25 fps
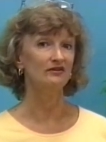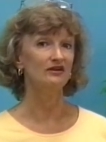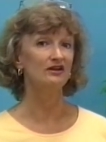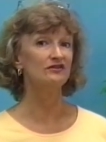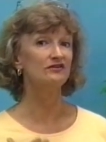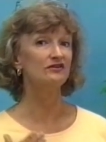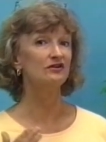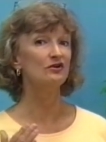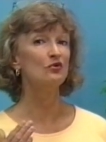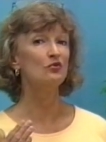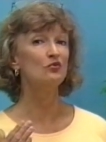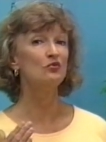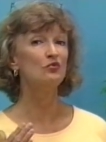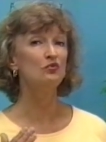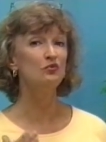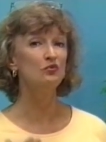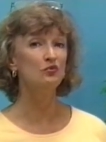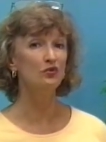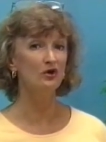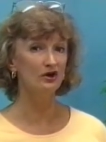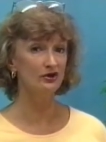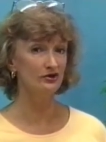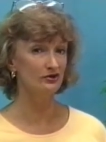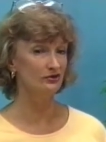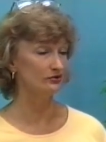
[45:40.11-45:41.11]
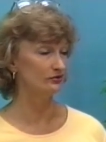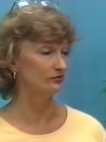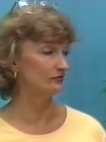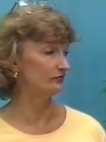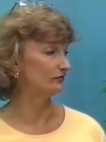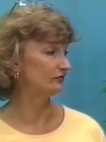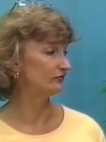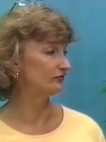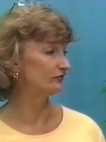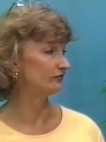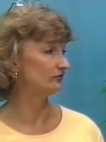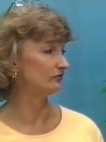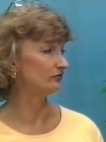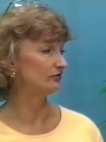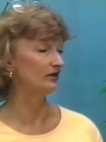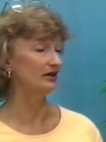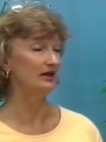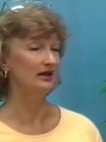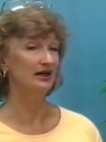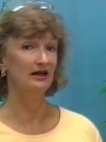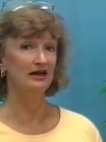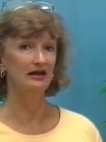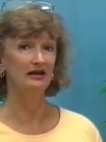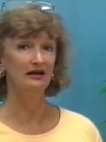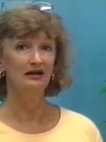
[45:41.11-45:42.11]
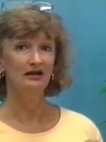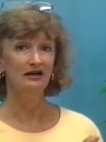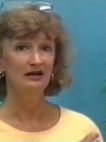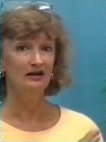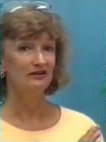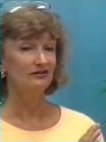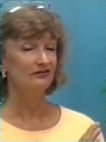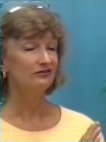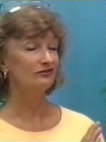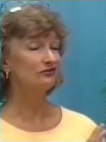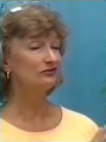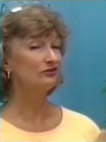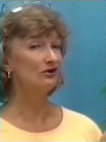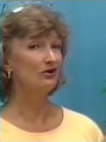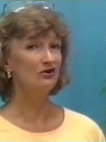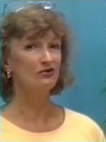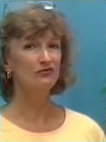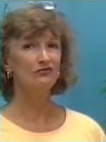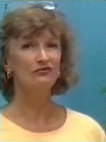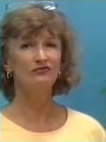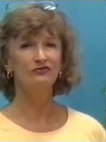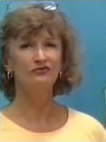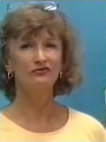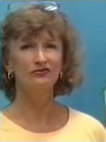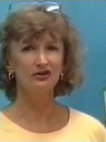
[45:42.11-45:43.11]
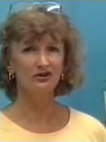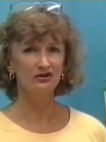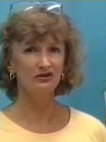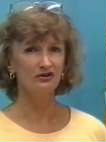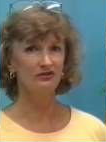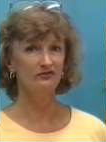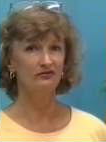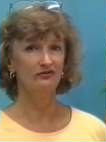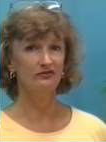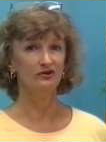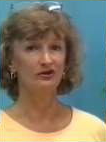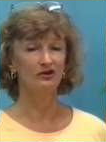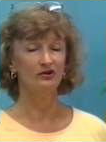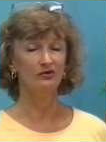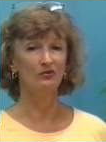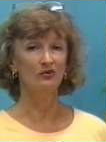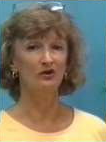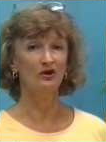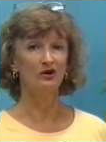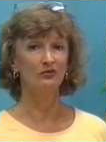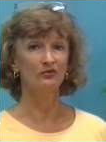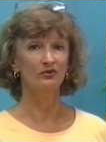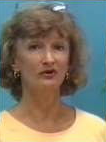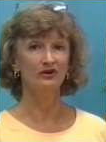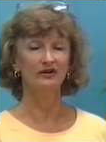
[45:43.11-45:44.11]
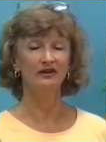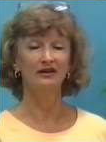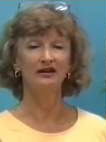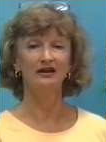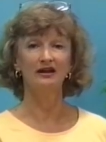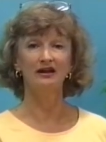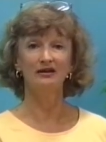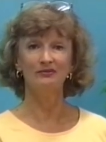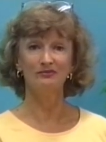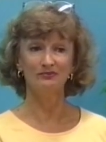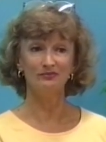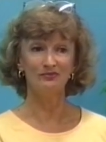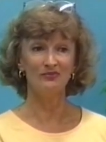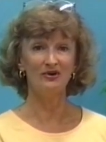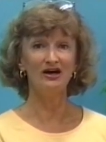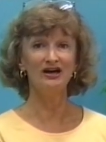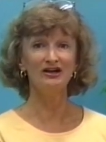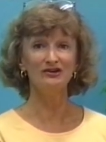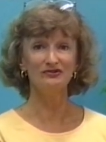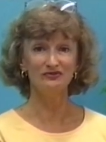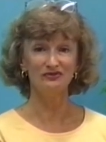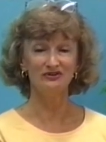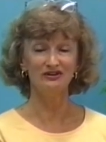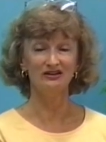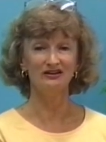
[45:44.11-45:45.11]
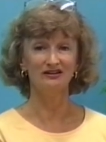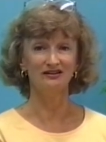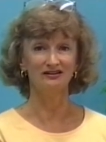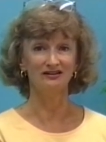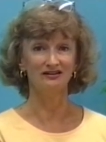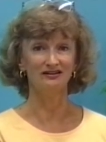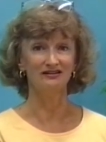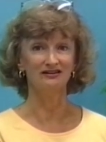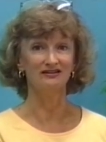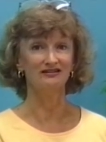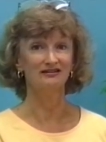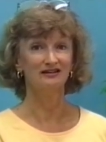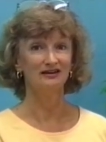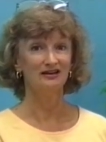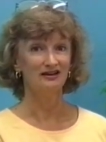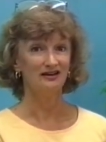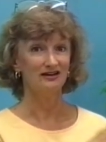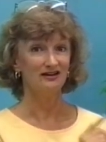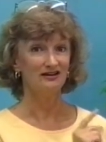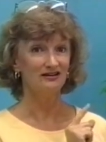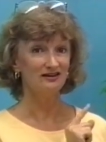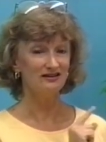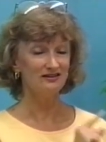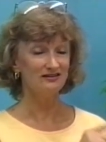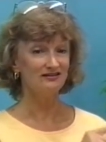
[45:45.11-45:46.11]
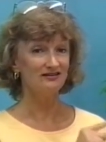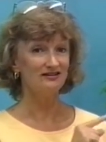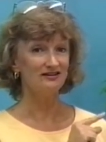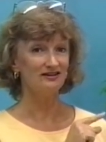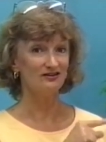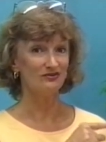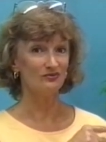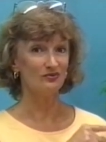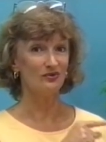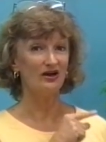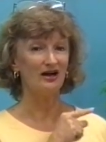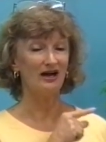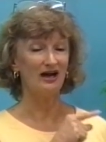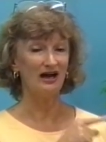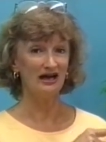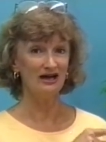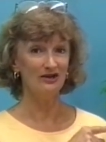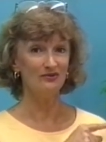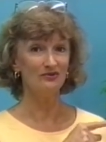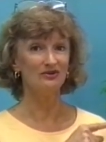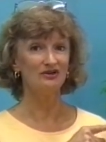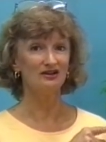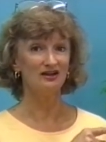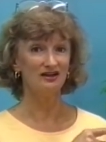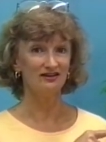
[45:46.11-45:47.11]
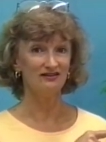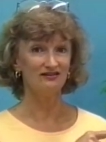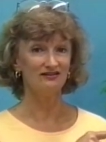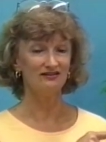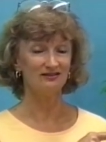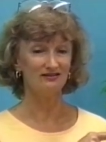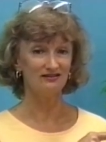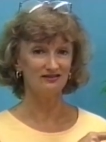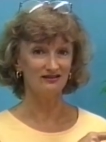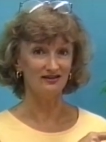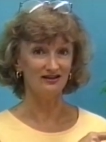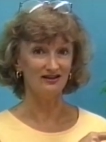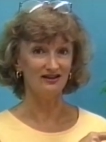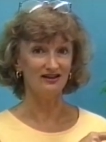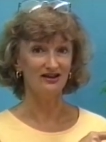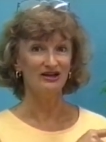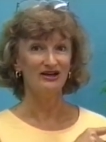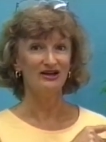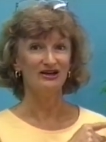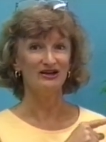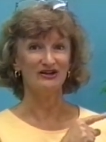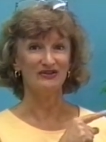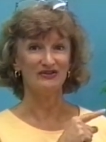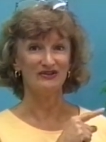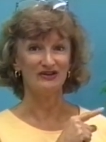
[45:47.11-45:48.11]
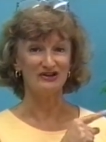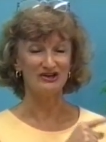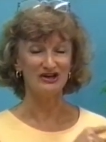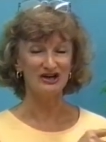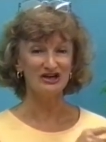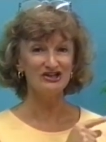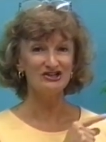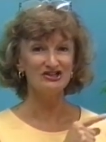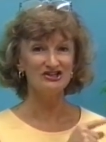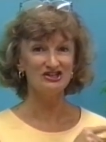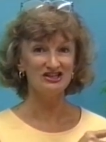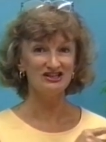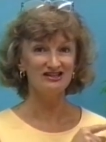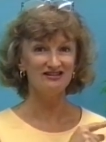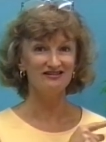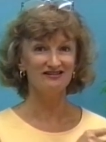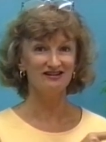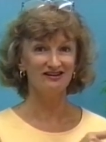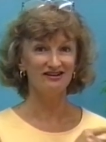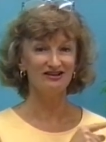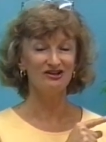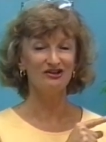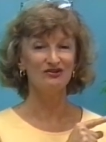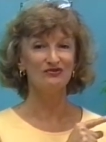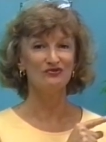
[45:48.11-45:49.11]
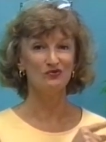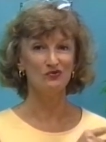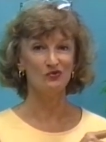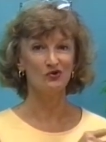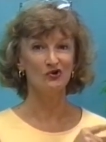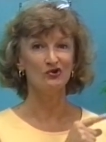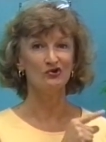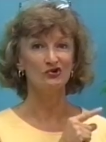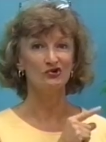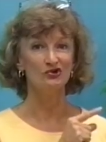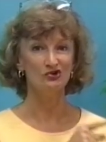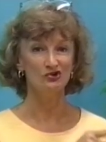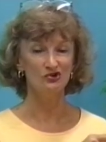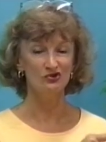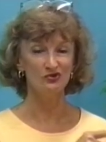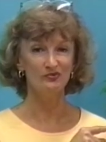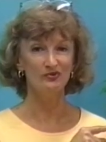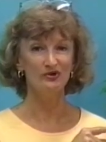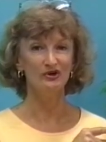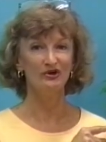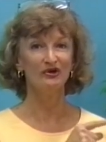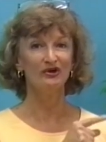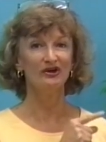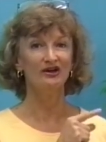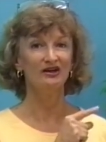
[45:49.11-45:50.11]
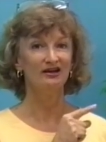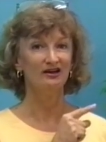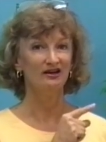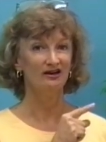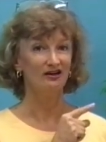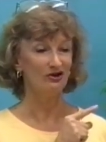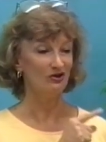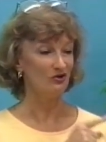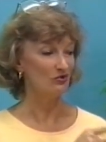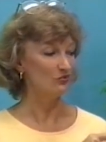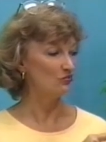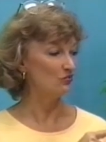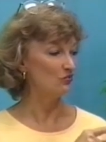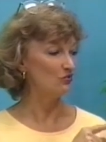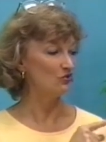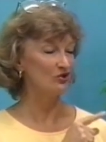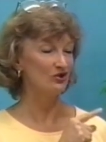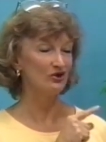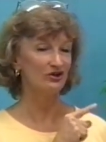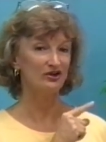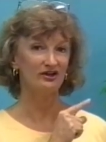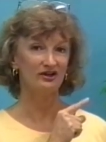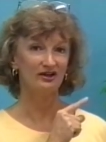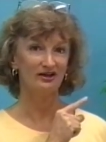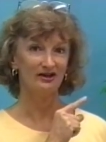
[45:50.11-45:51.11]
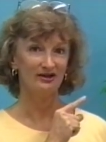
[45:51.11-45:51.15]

It's a wonderful story and so very, very well written that my feeling is this is what I would like to see get the 1994 Newbery Award.